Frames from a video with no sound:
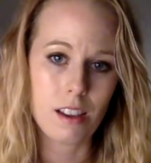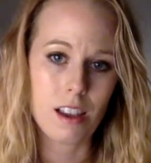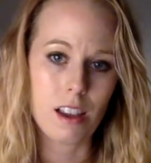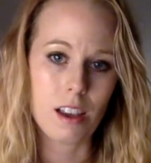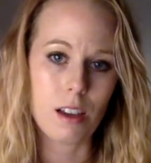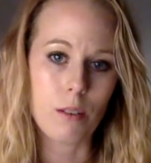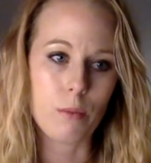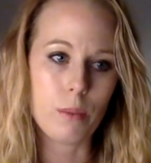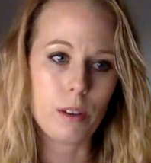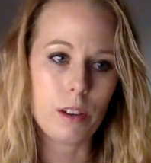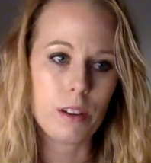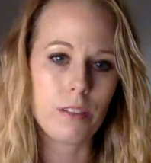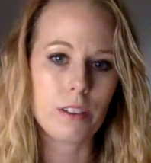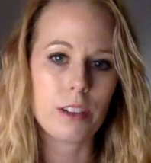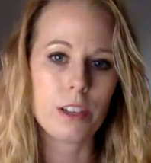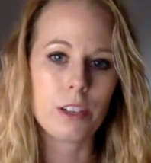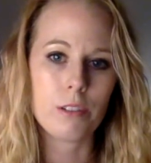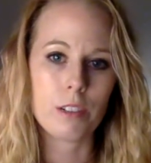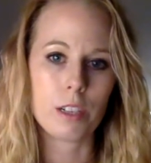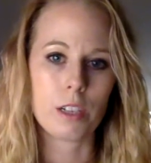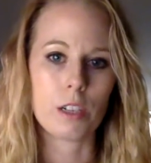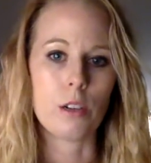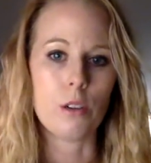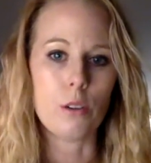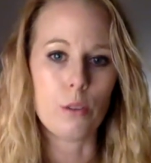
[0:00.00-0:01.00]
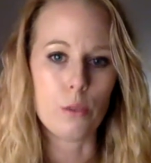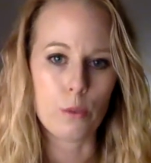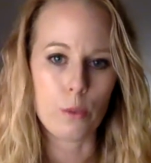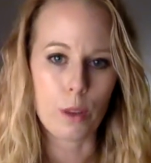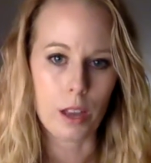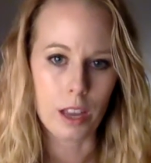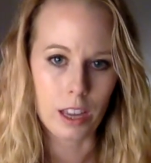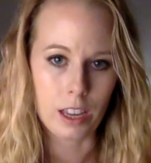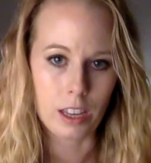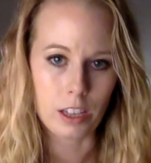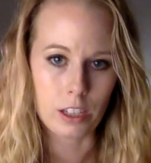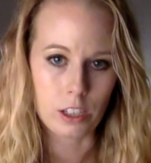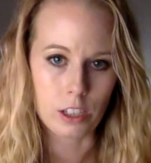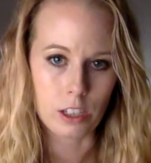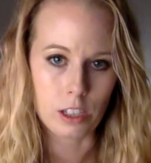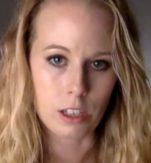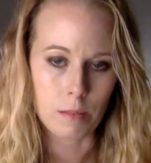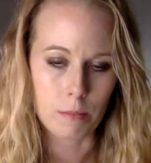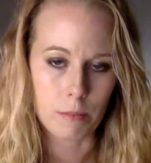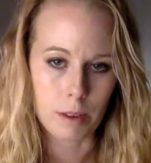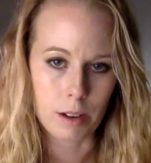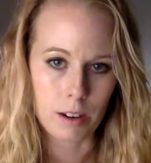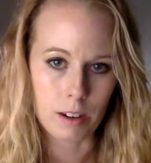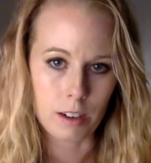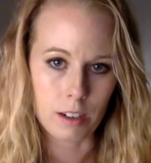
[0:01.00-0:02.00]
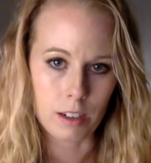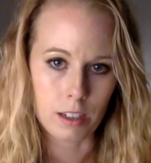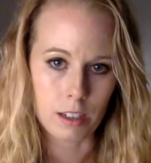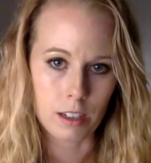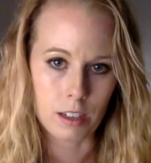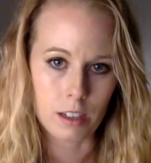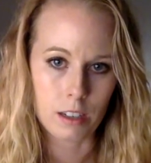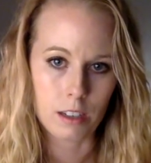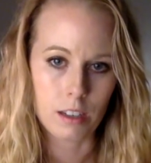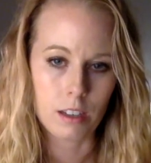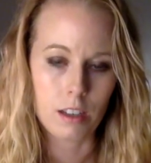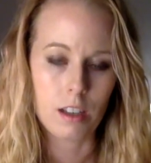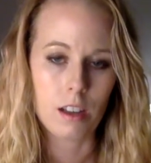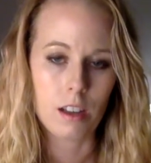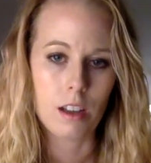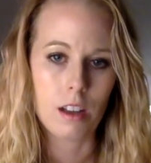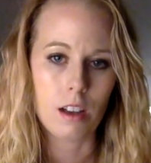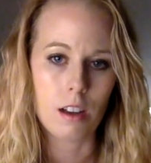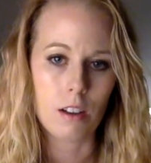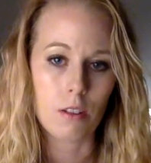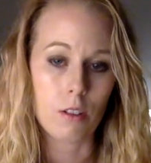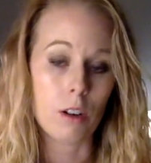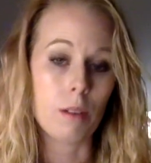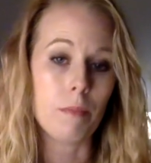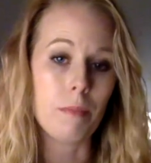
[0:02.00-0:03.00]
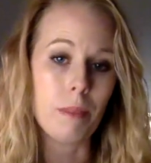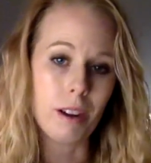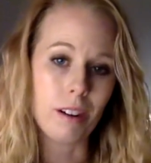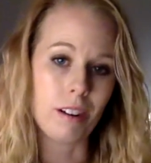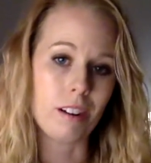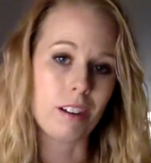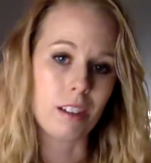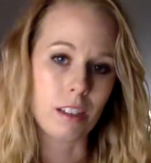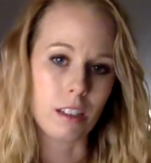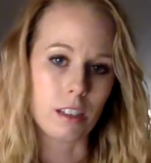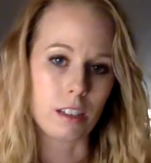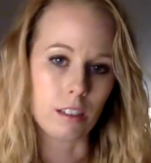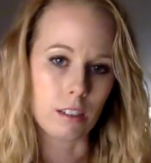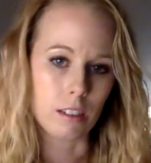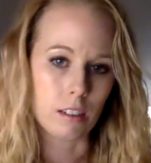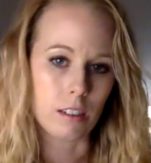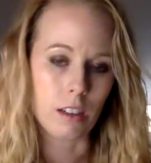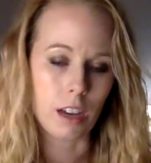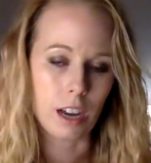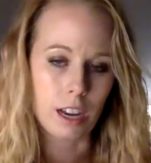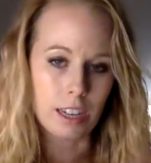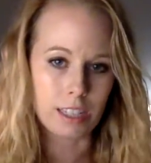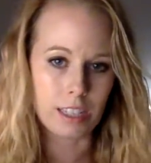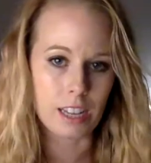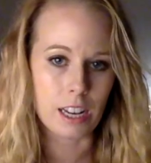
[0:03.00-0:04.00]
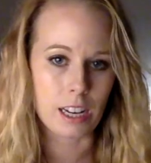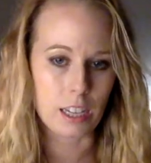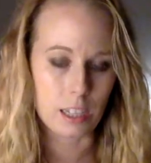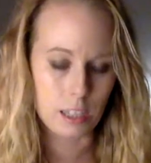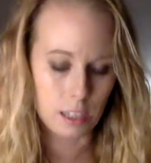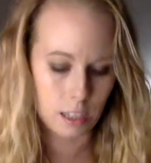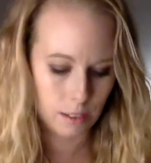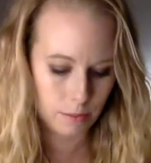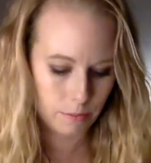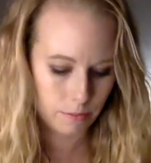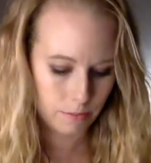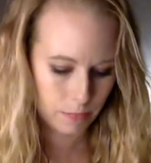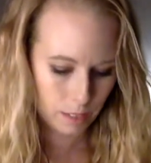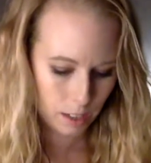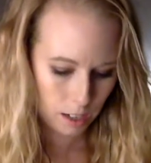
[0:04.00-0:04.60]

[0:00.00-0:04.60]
And we are entering a new age in America, or American identity.